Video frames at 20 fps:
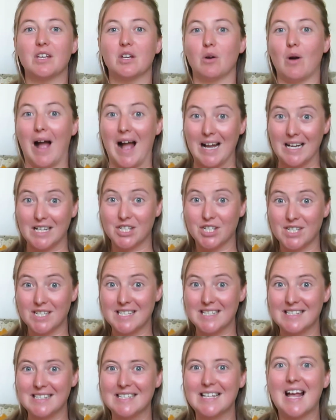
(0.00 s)
your
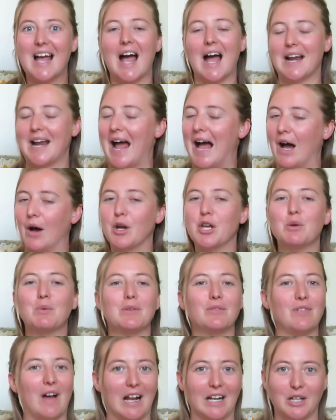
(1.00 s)
actions, and how you
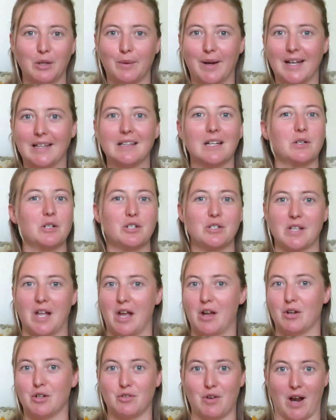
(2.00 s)
evaluate that you're
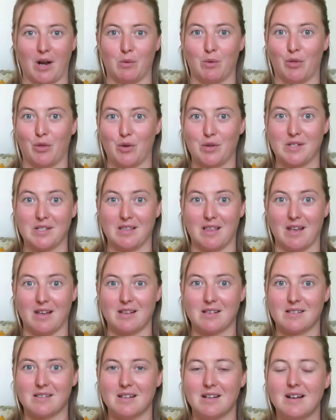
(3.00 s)
staying on track with those
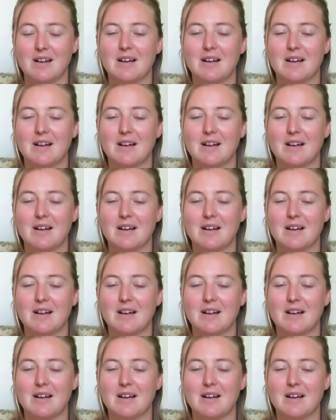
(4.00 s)
things.